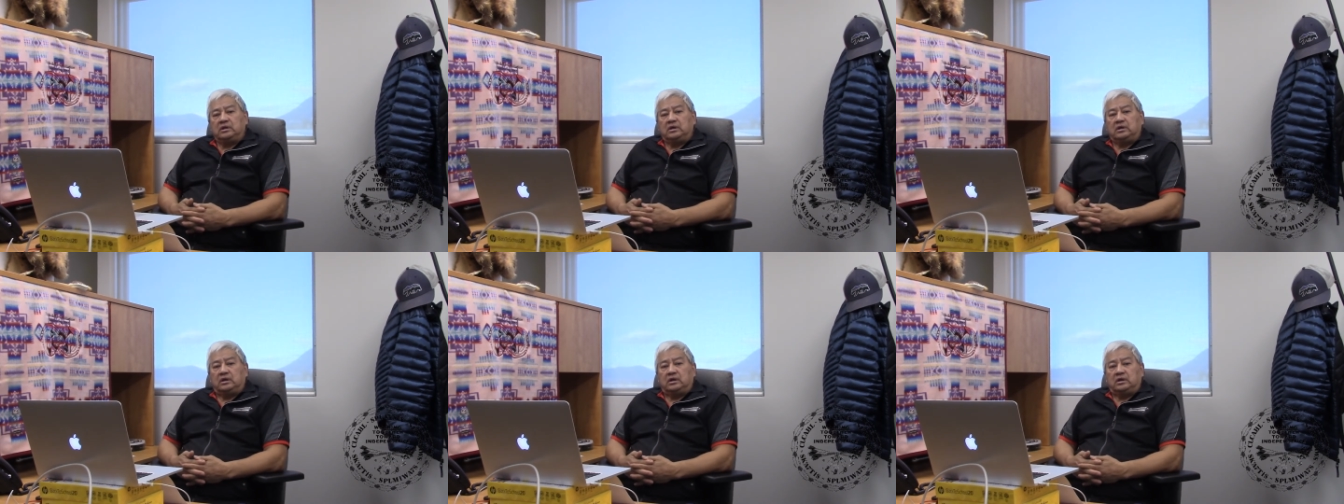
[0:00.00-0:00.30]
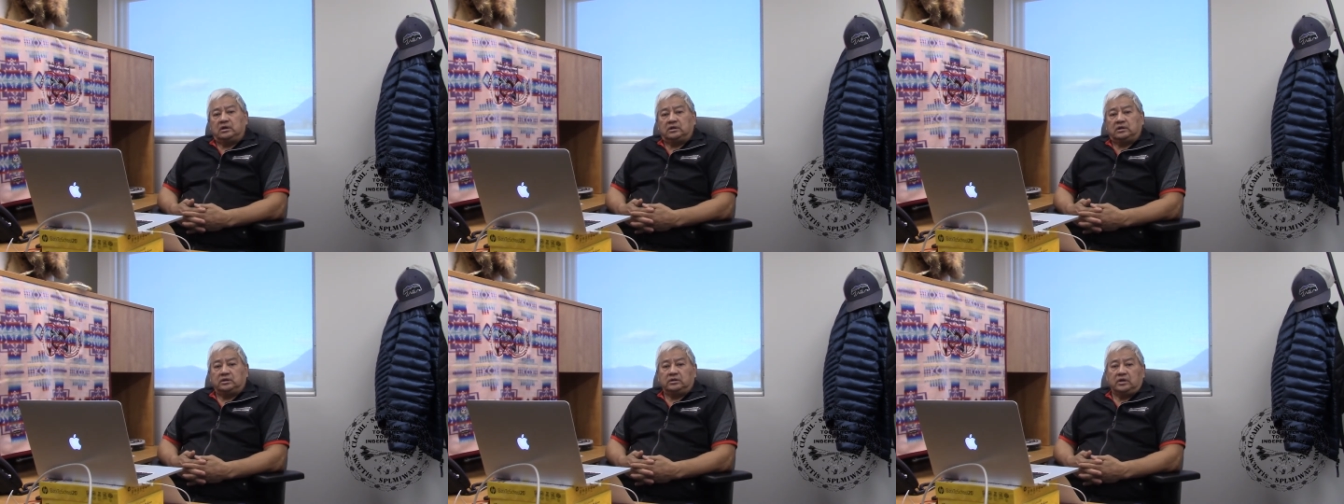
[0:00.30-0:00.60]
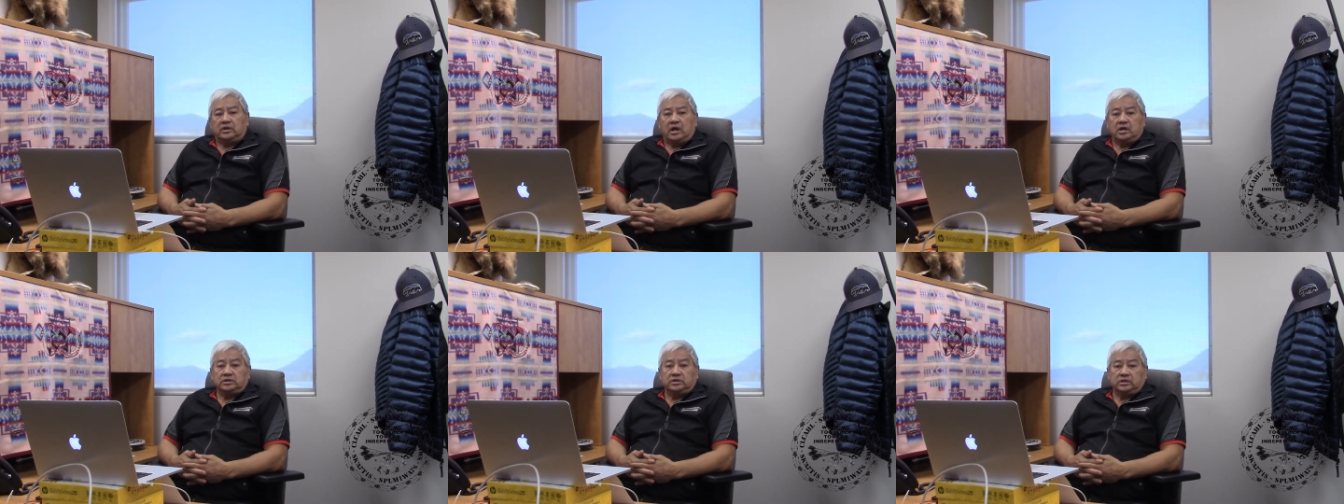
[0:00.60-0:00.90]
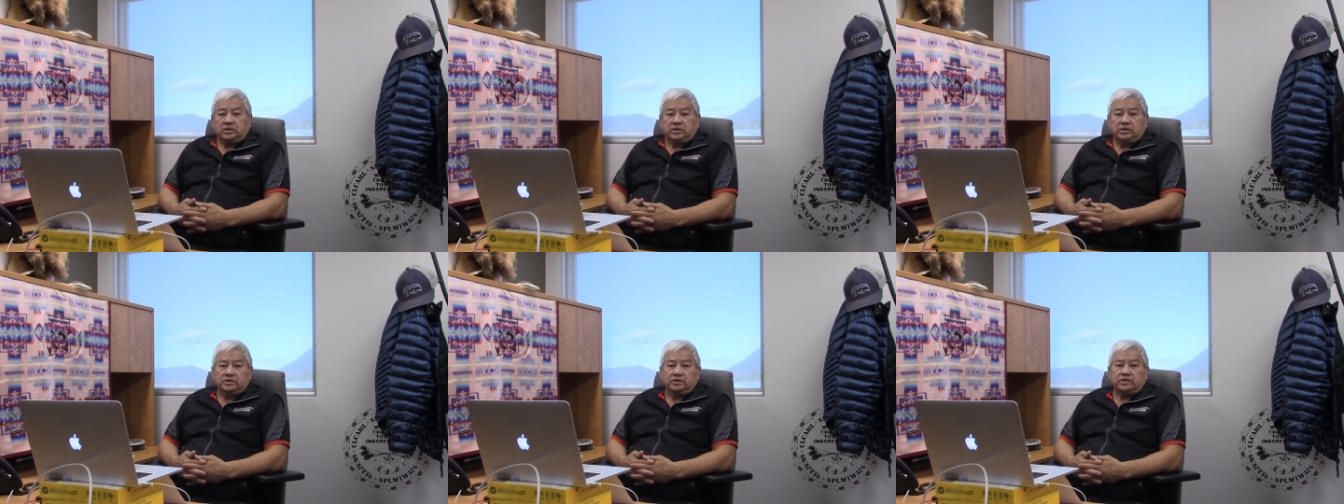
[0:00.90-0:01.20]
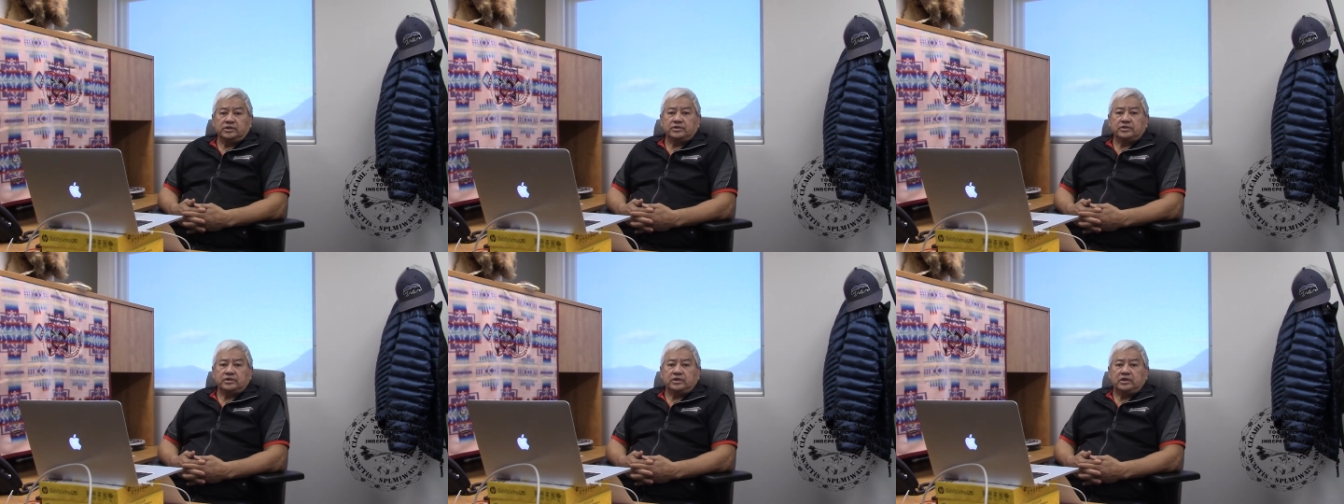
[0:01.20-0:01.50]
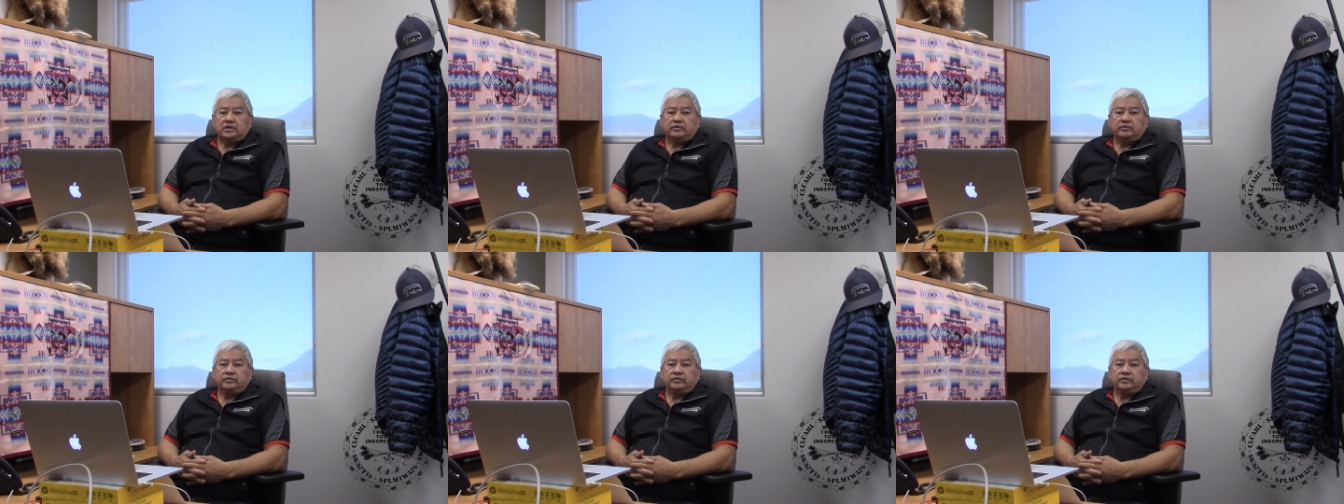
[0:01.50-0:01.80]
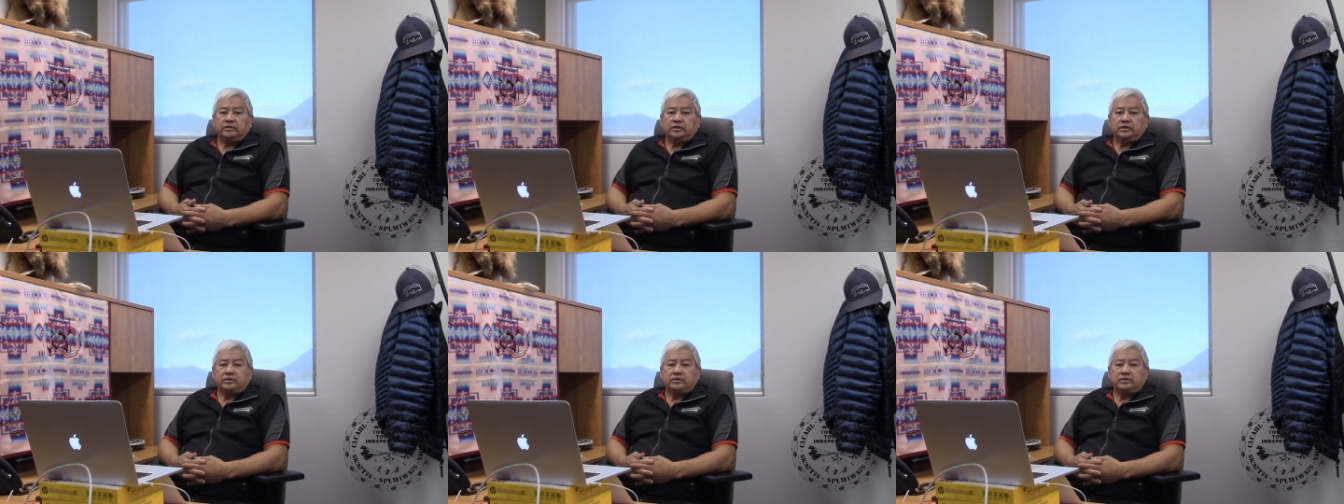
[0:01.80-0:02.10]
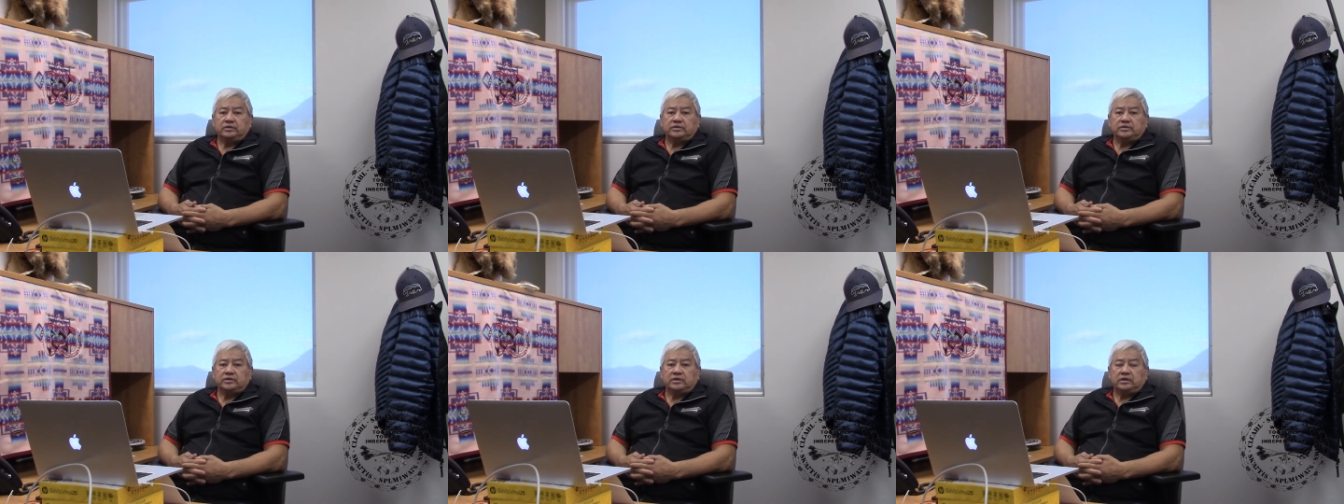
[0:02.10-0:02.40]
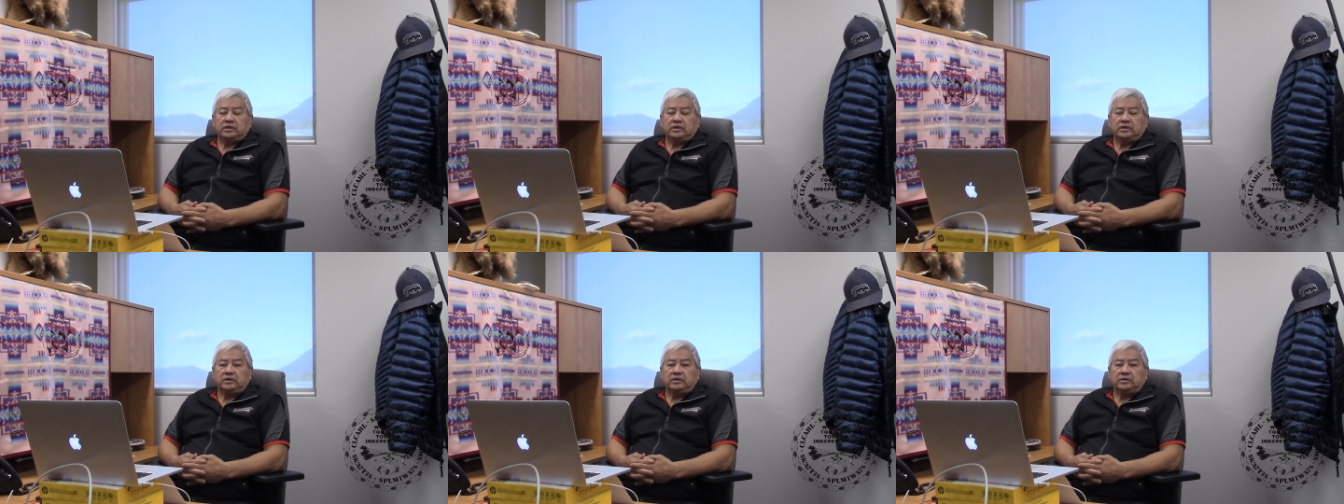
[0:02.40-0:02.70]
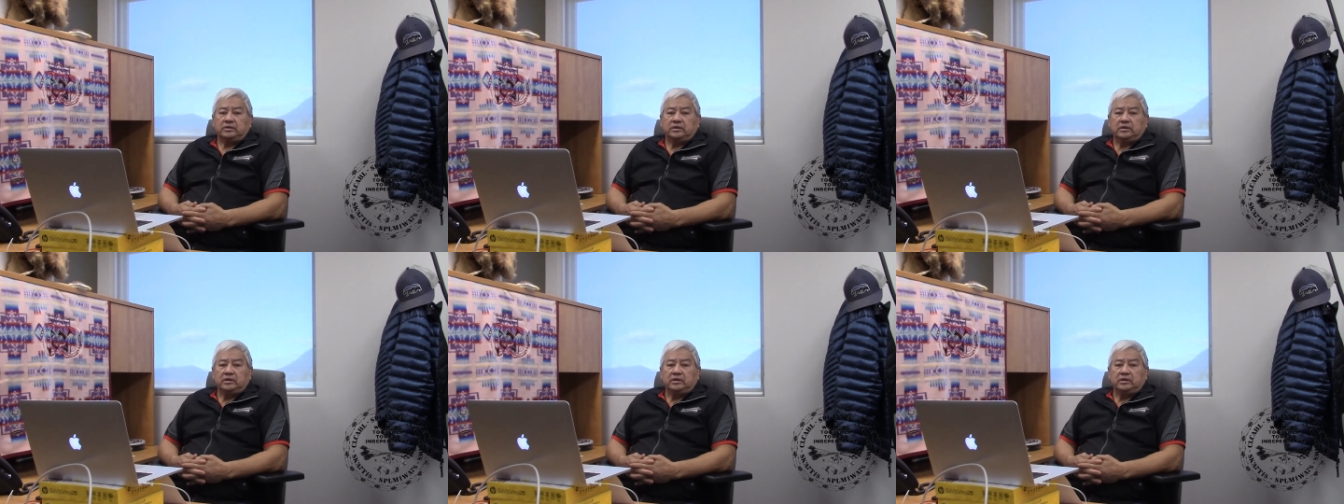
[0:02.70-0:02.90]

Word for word: Uh, congratulate yourself. You know, it's a,